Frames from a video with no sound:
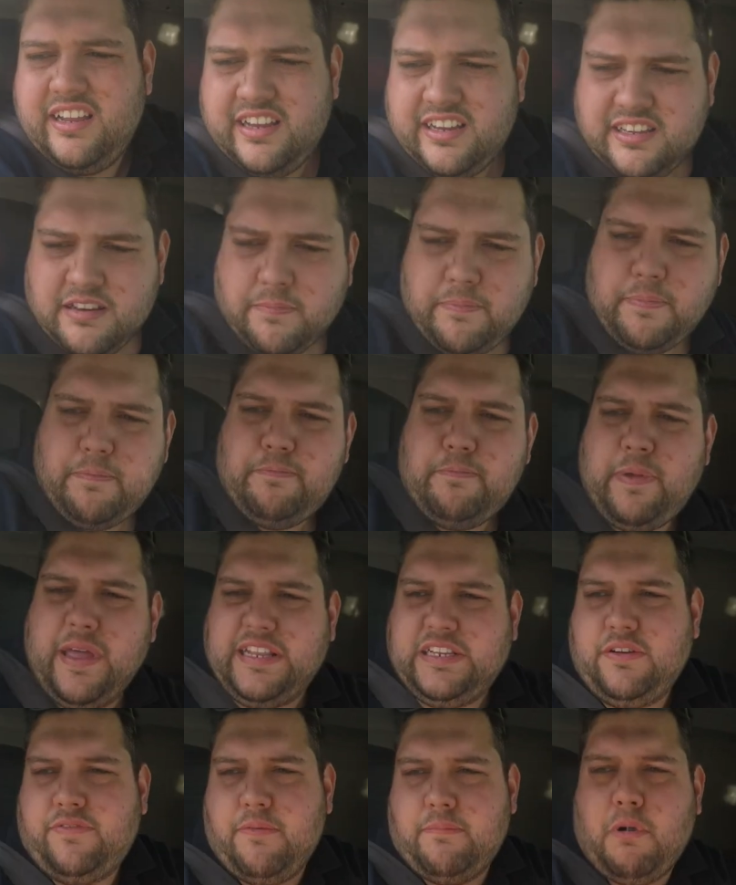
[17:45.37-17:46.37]
It's a
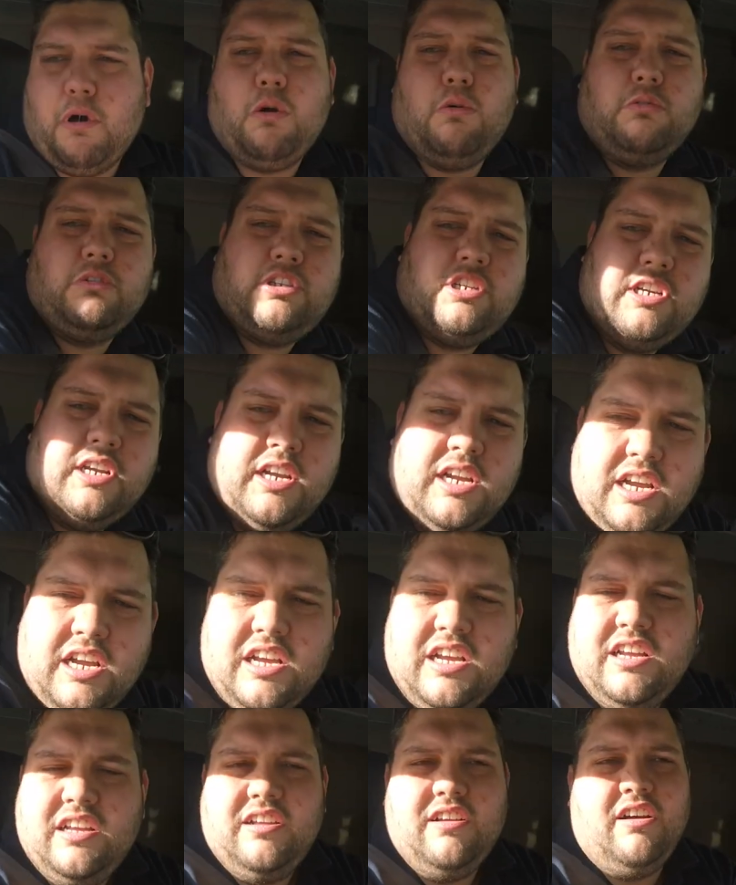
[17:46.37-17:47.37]
bit of a bulge.
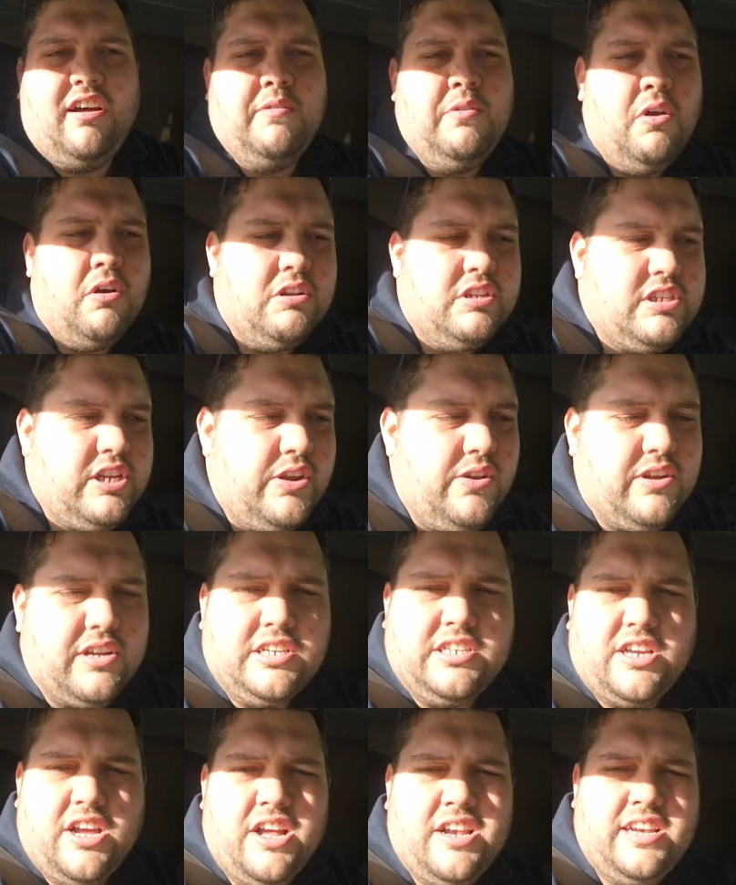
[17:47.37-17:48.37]
I'm not too
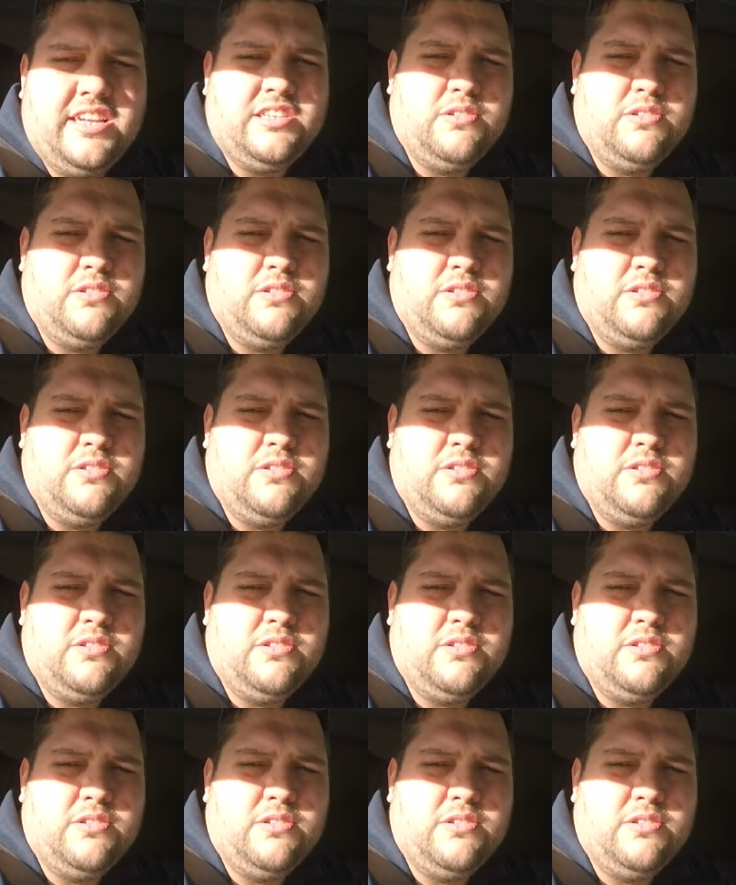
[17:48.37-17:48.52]
concerned.